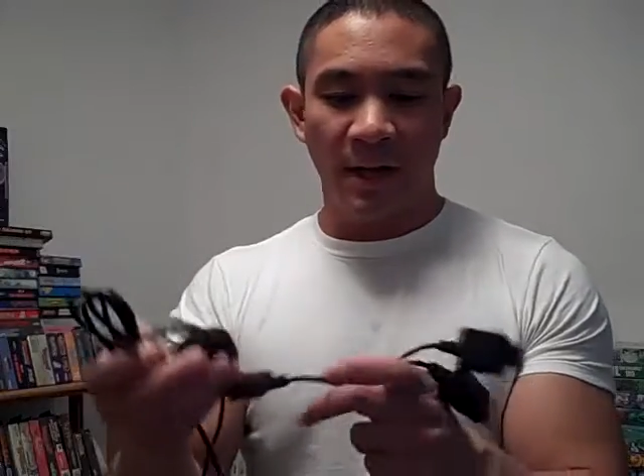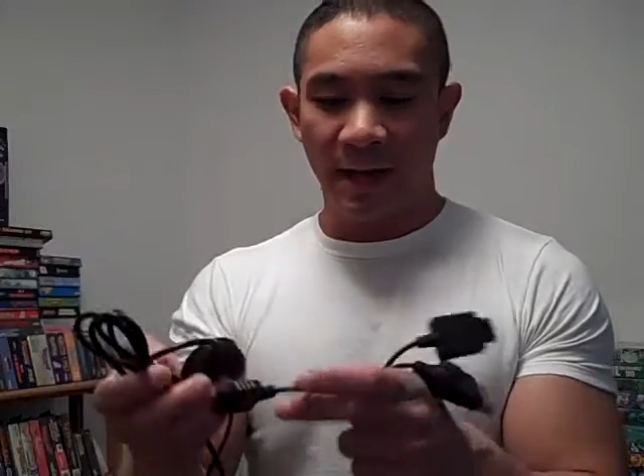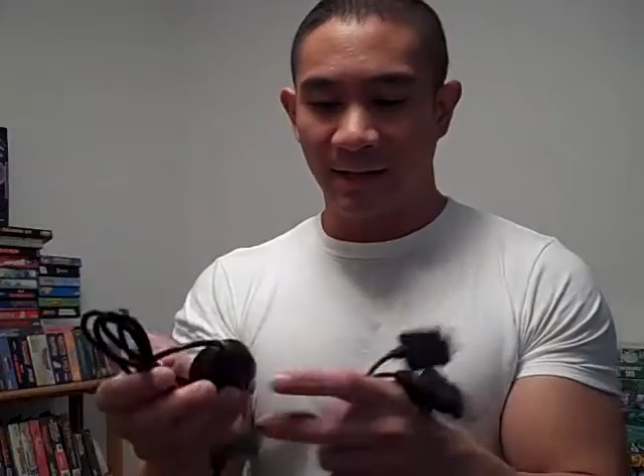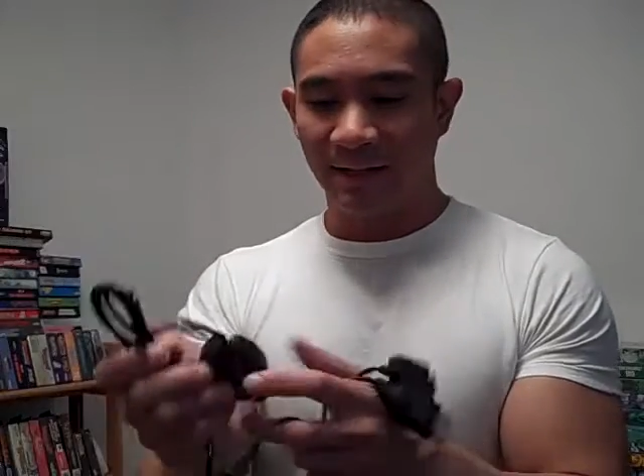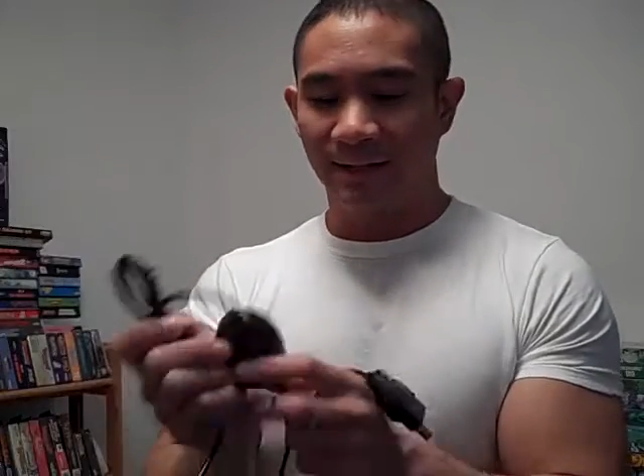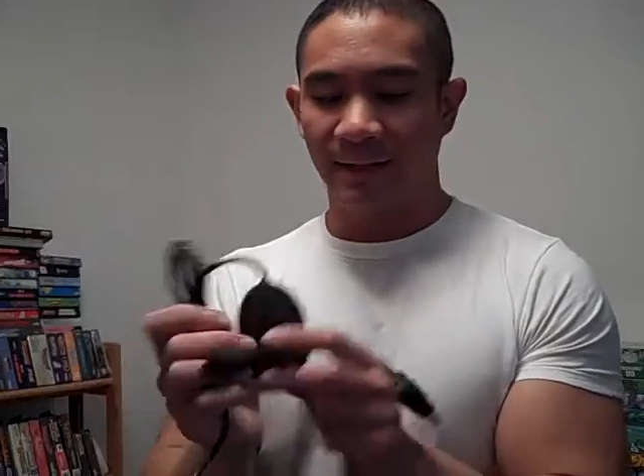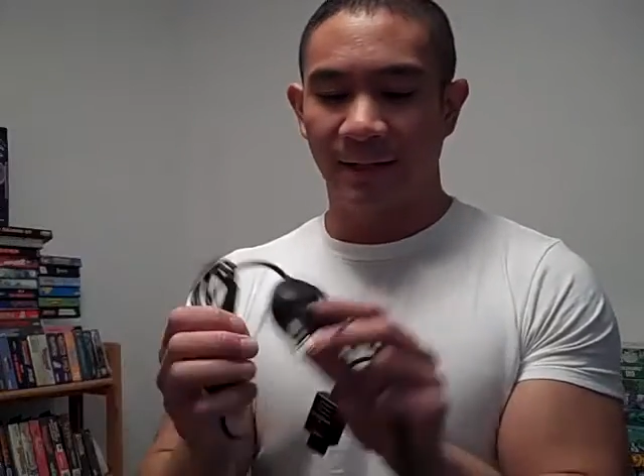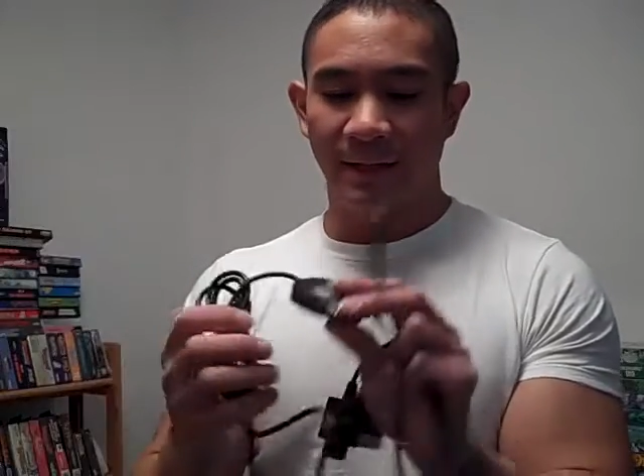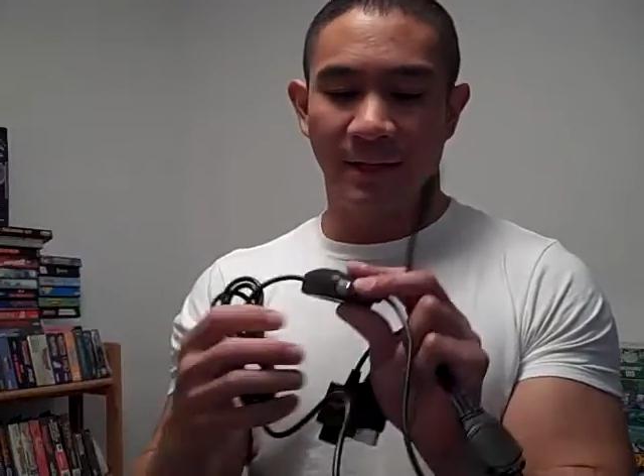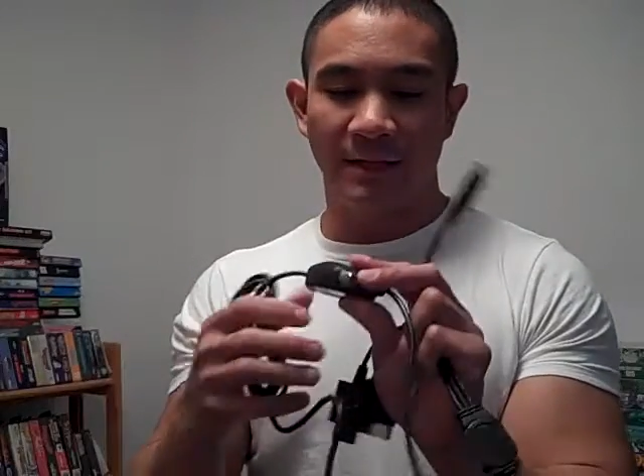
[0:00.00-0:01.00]
and it's
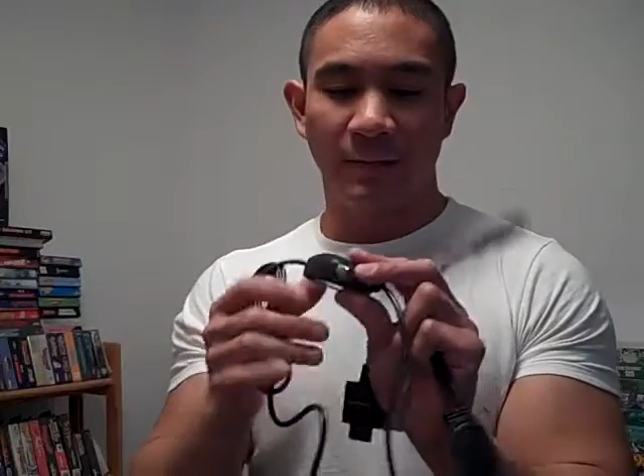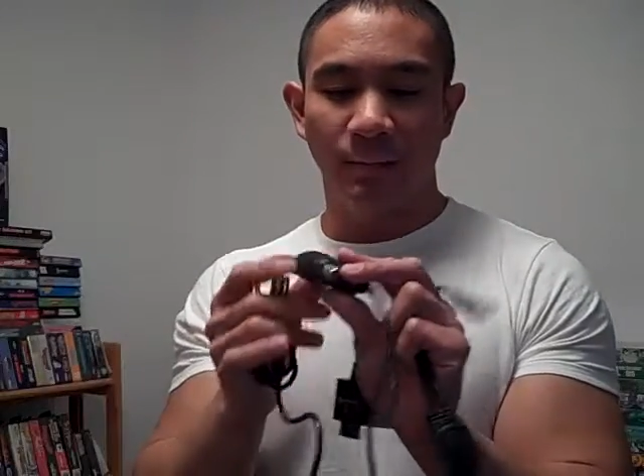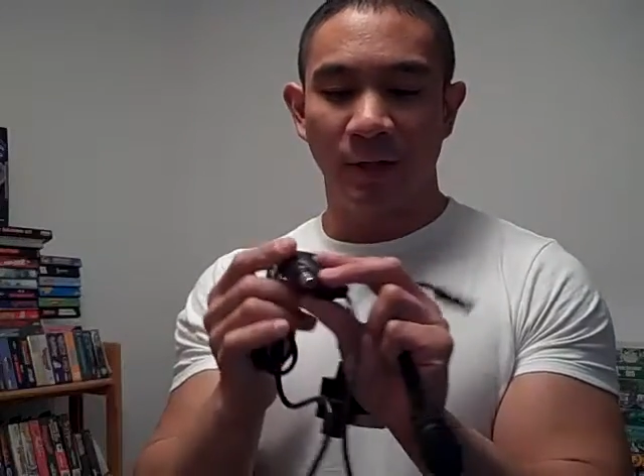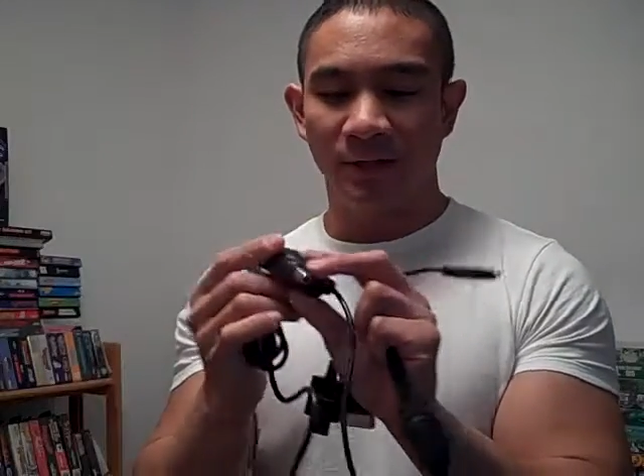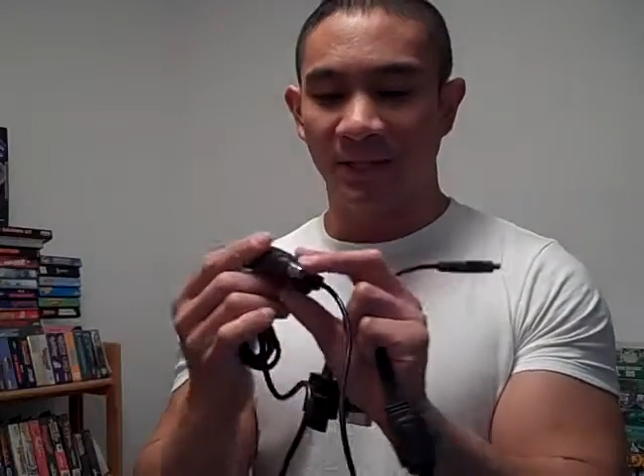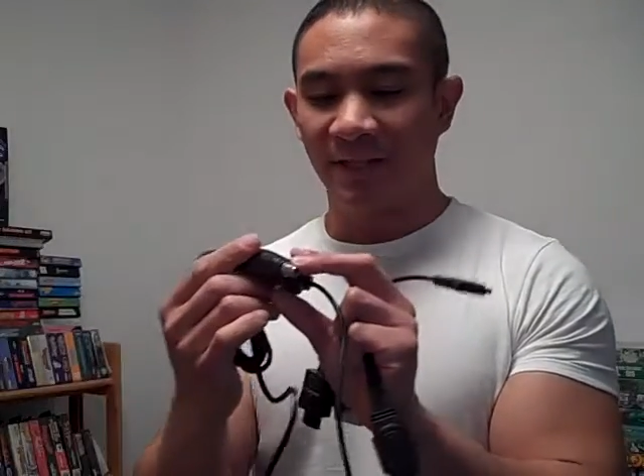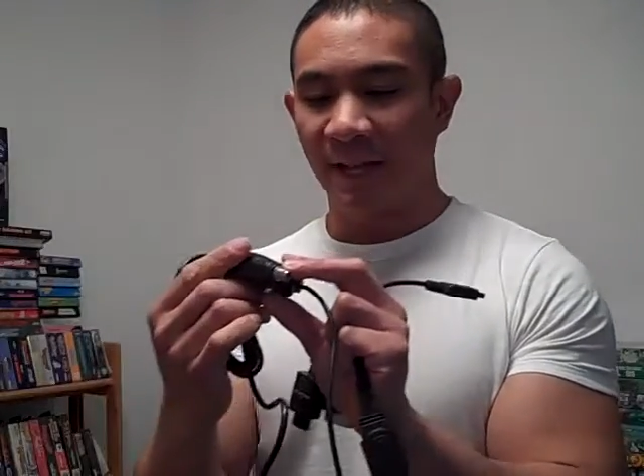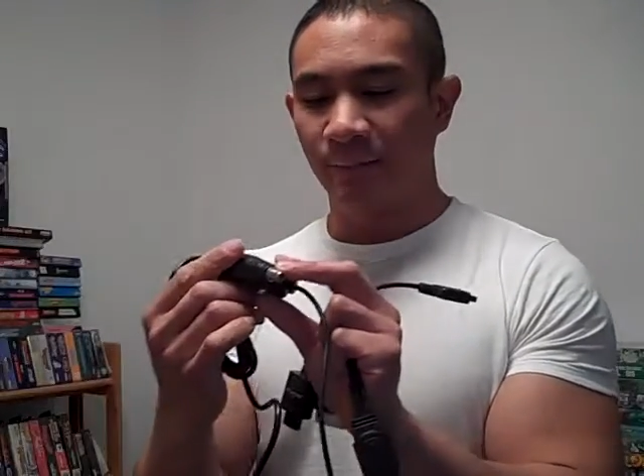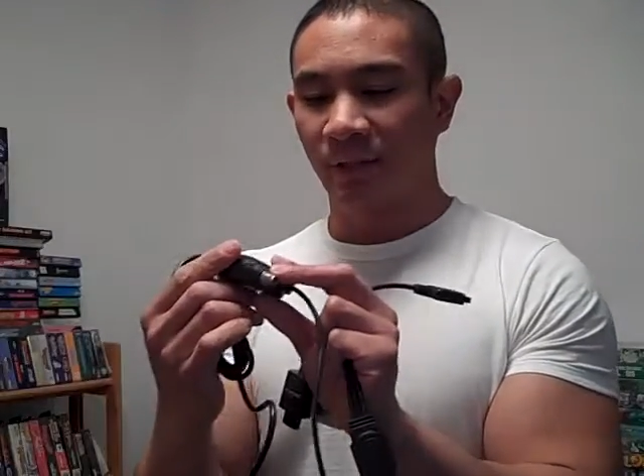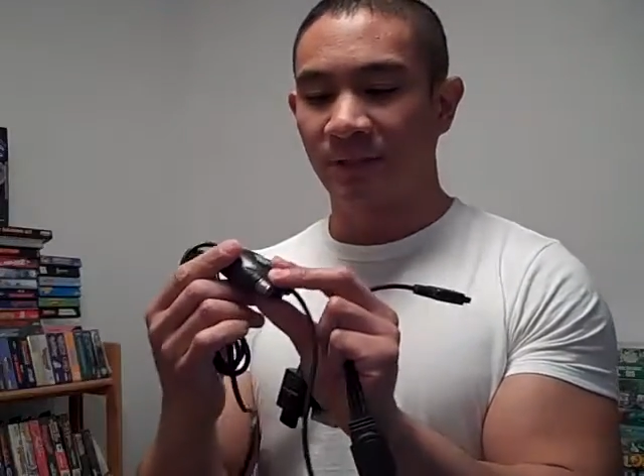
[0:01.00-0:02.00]
a multi-adapter